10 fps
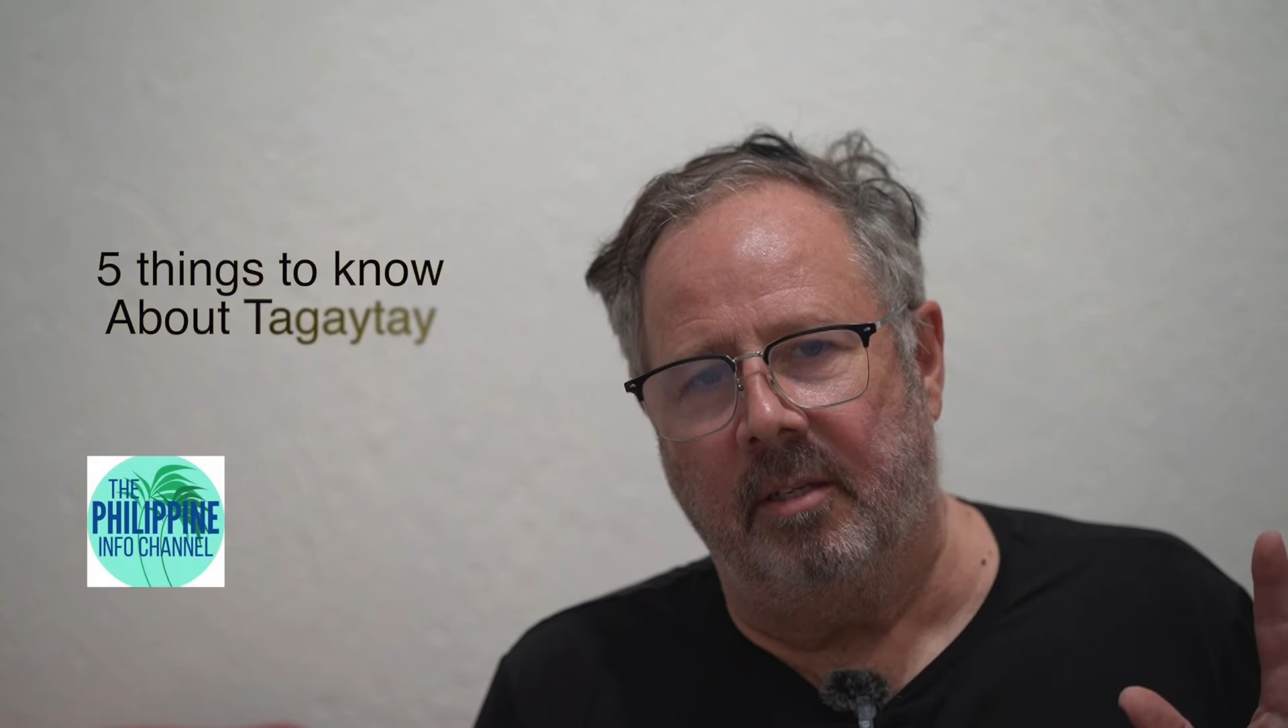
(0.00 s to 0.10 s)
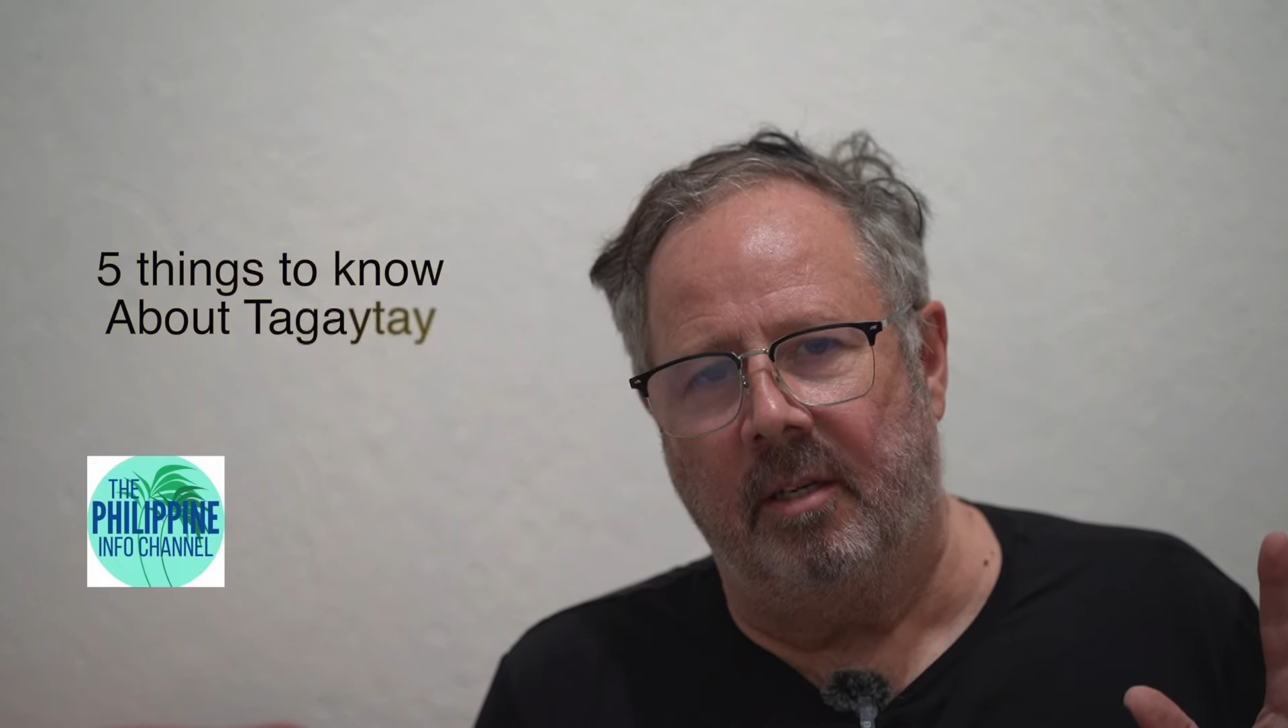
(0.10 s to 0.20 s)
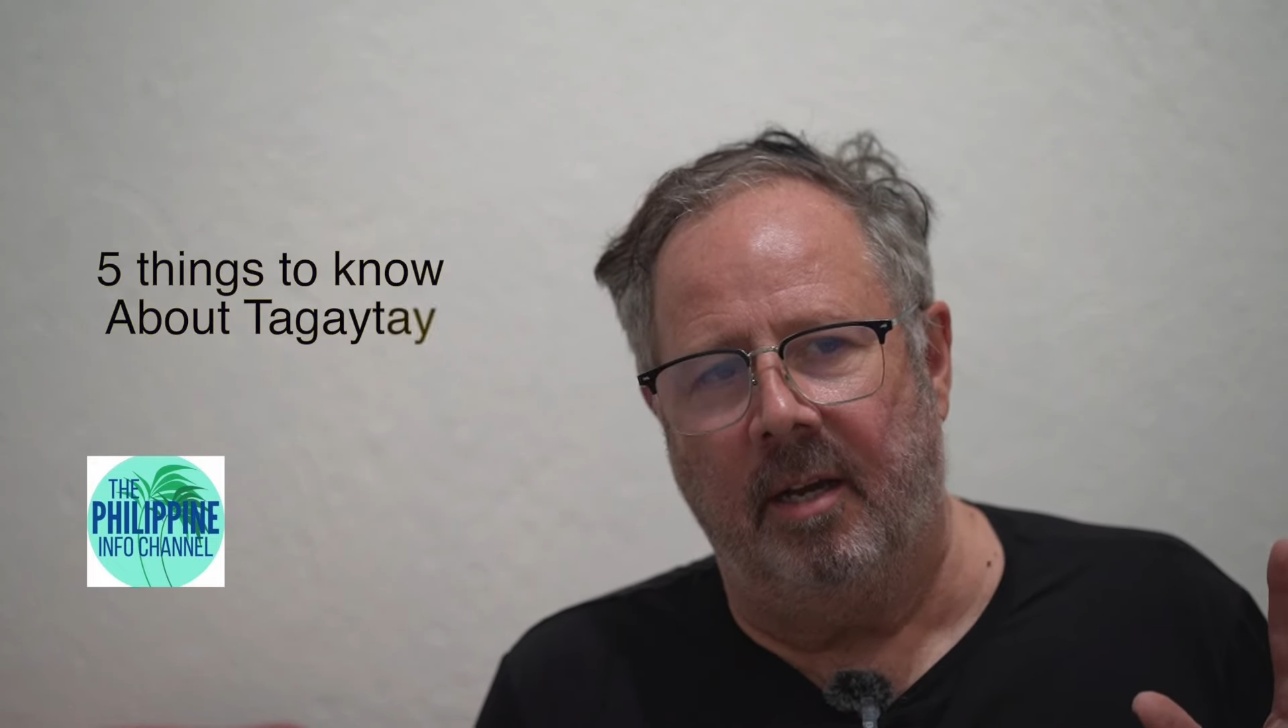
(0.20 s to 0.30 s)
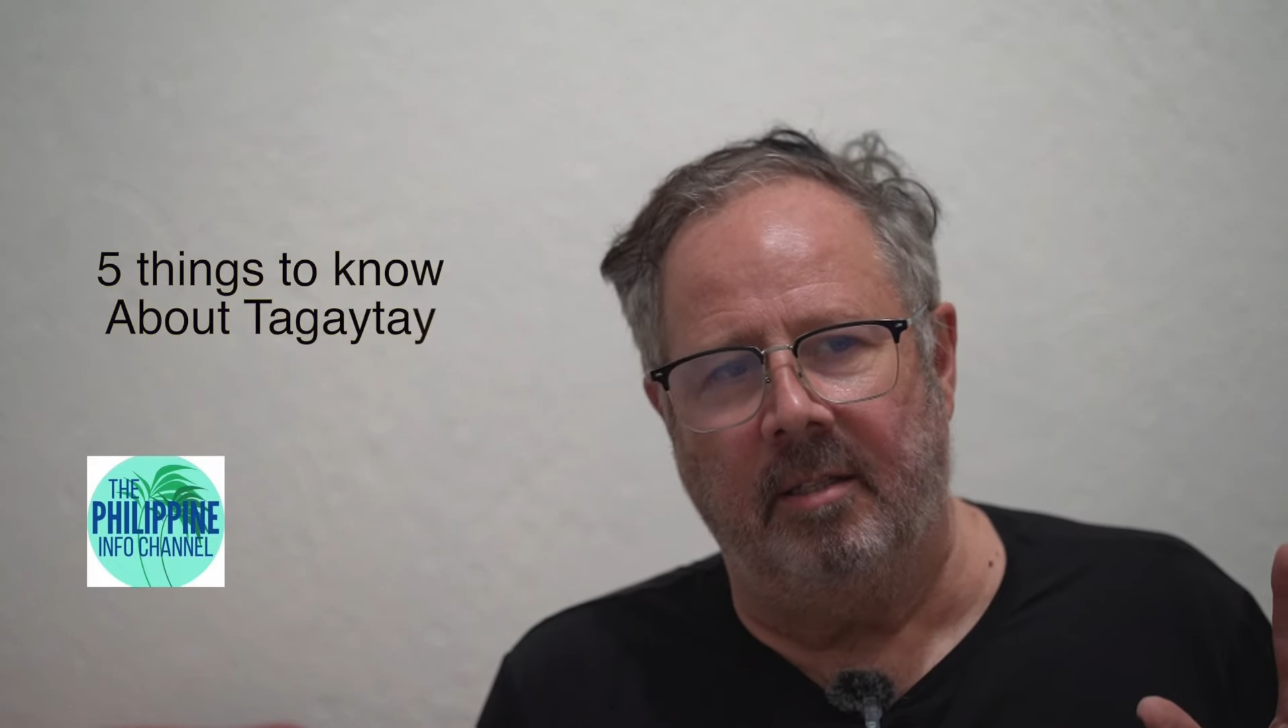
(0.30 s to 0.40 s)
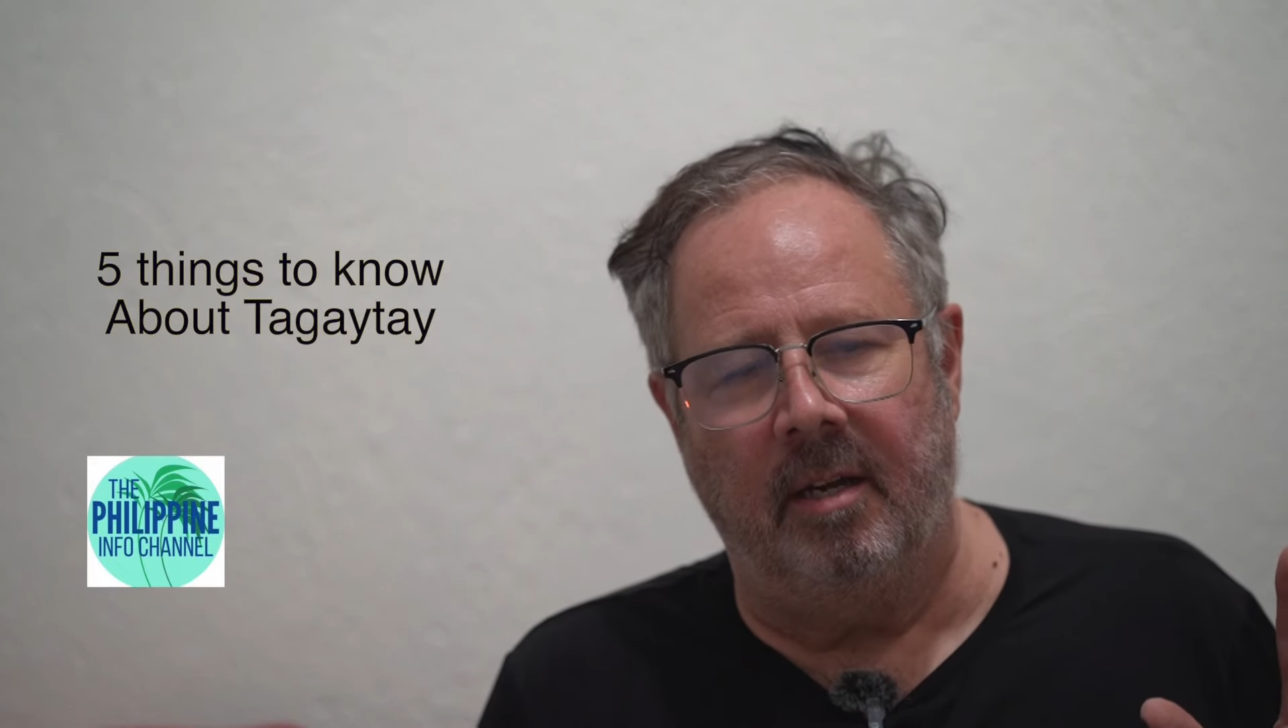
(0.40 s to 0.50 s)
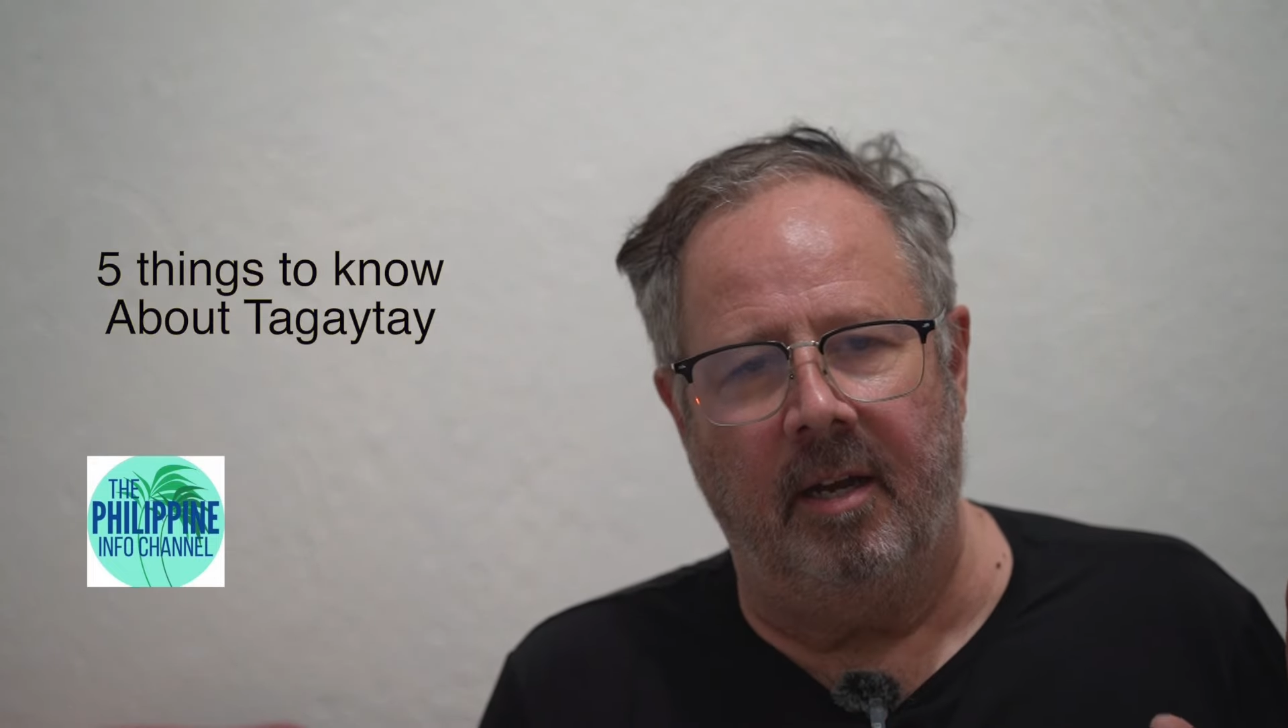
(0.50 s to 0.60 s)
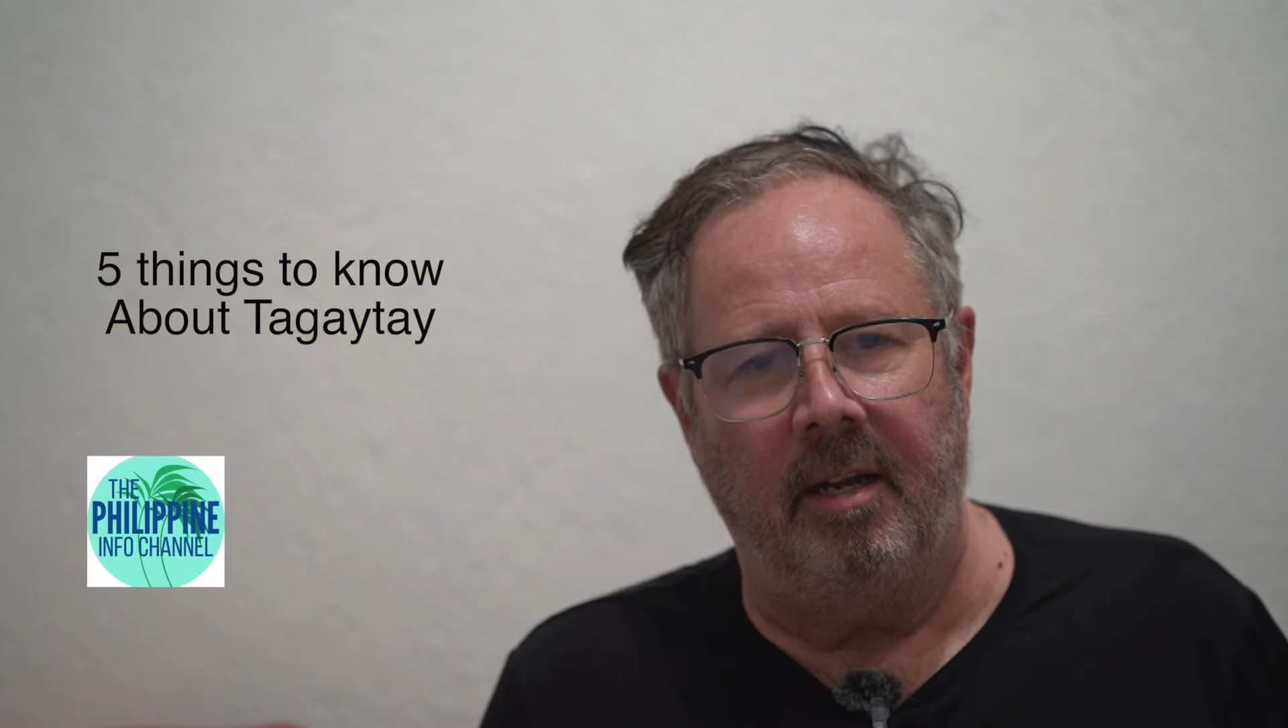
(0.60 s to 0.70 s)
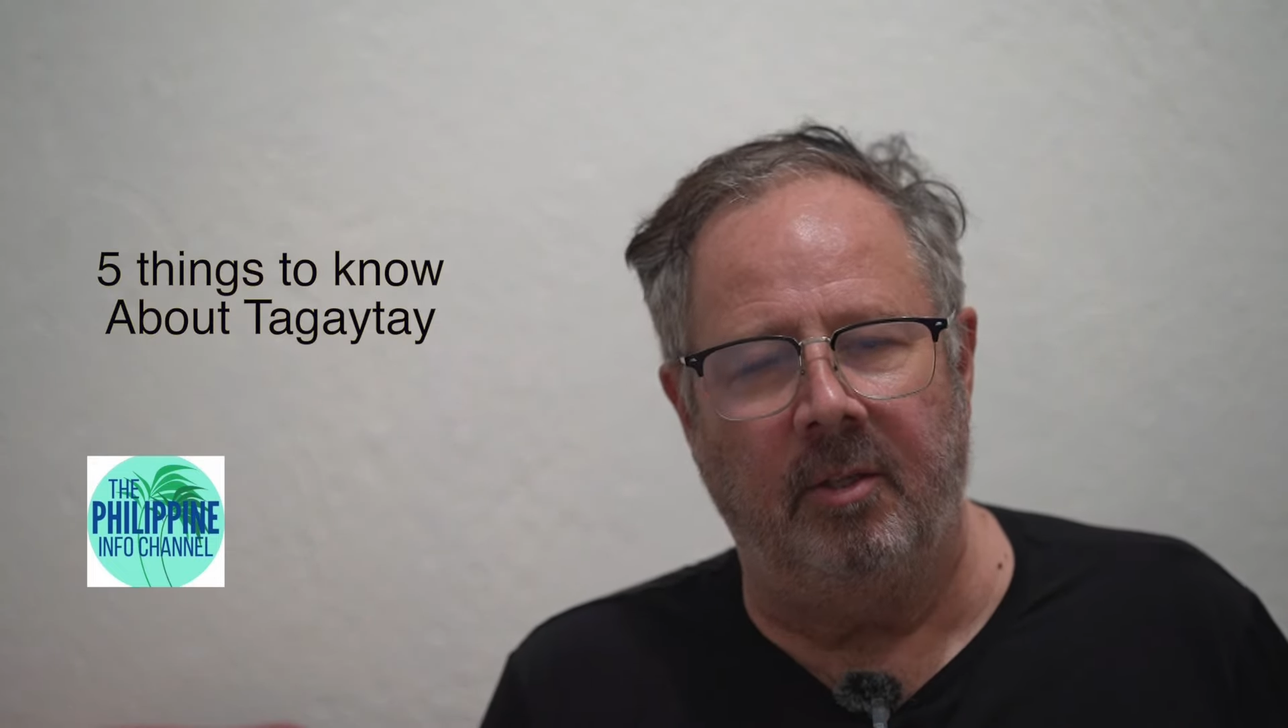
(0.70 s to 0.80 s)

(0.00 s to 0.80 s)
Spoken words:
Tagaytay,